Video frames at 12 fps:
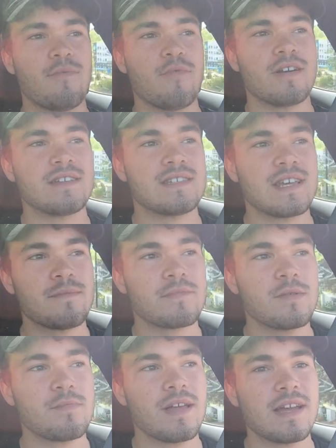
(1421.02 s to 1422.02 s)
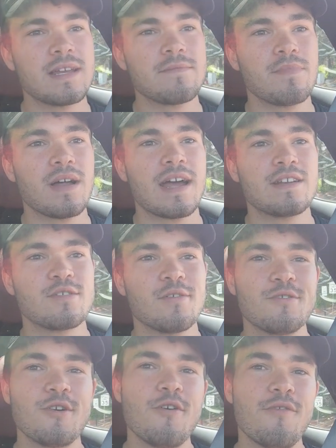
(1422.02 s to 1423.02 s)
want to say I'm complaining, but I
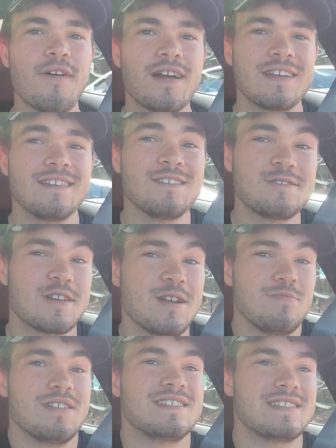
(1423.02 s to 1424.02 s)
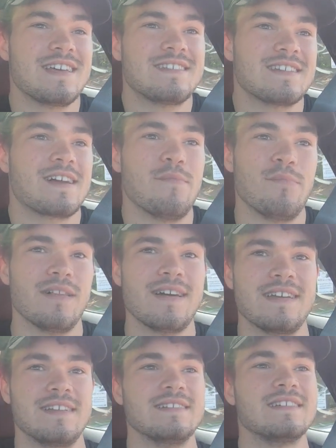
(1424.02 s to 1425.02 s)
don't know if I can legitimately say it's a complaint.